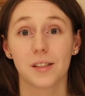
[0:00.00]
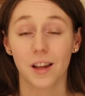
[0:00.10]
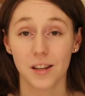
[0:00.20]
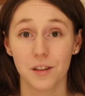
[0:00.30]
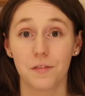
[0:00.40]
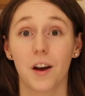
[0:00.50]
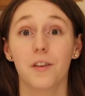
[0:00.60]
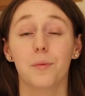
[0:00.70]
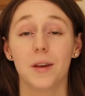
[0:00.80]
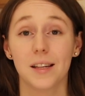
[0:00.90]
was
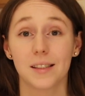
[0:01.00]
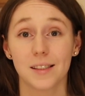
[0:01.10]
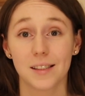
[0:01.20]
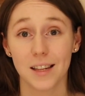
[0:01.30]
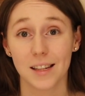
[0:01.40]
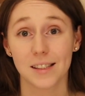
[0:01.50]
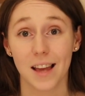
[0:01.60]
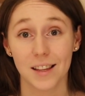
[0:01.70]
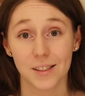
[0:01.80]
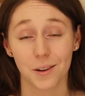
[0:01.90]
35 weeks and six
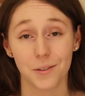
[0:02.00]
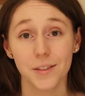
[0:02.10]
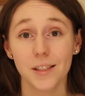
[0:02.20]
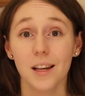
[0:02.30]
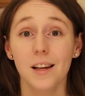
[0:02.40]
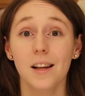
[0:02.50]
days old,